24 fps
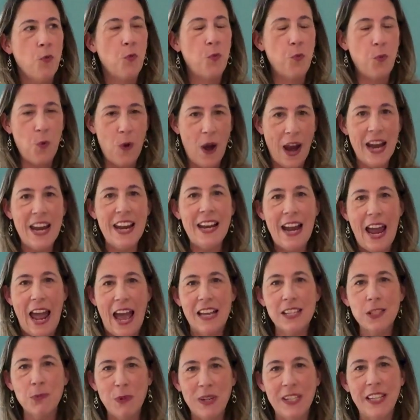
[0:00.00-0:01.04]
right
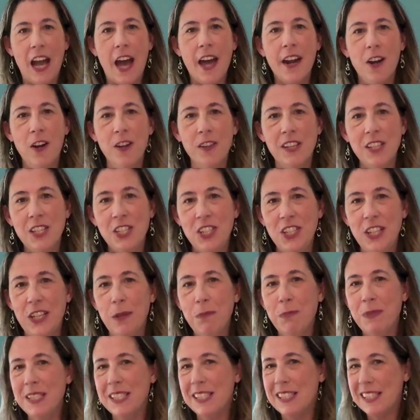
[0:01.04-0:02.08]
as we got on the
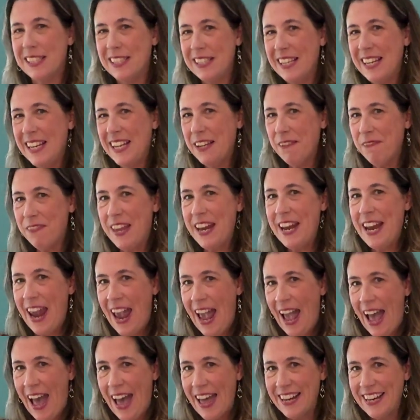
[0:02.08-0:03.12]
ship to see if they
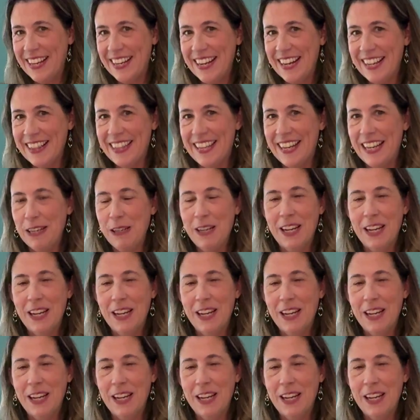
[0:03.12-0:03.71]
had anything,